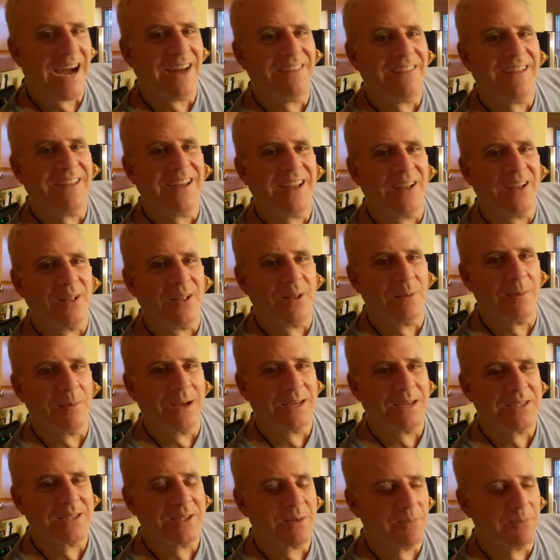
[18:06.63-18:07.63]
How the hell am
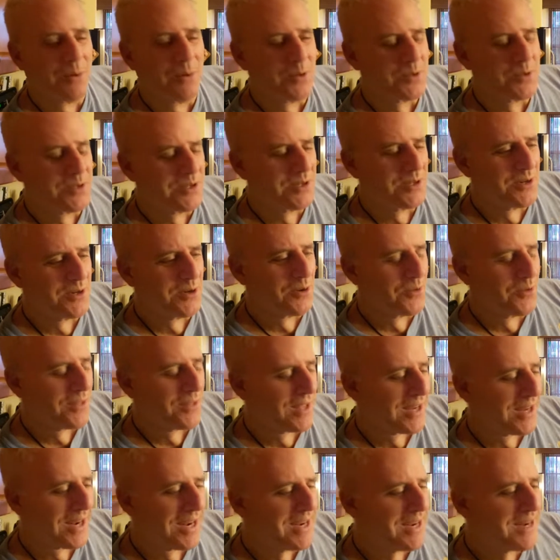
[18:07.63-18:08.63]
I supposed to know
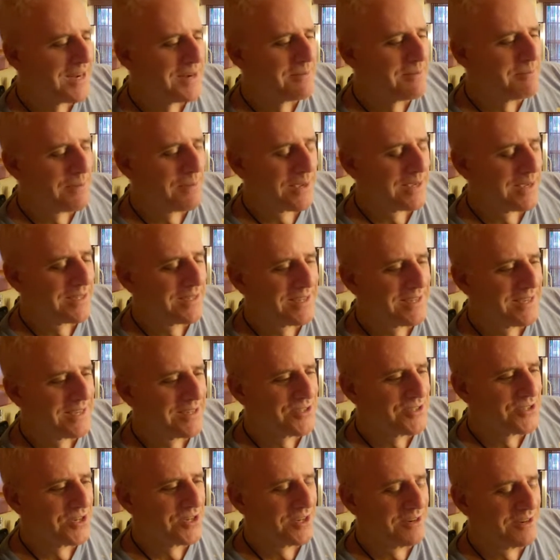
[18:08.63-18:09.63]
that? I didn't pay
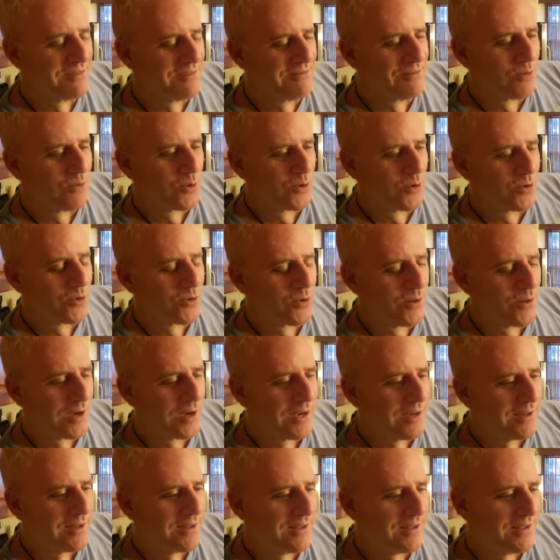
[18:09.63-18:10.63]
attention in 4th
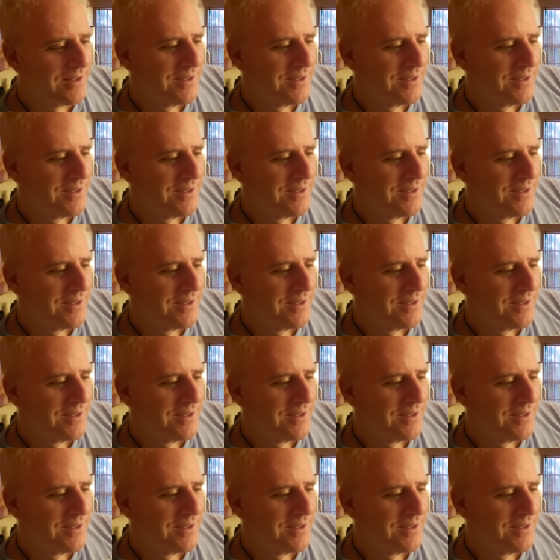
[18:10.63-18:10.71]
grade.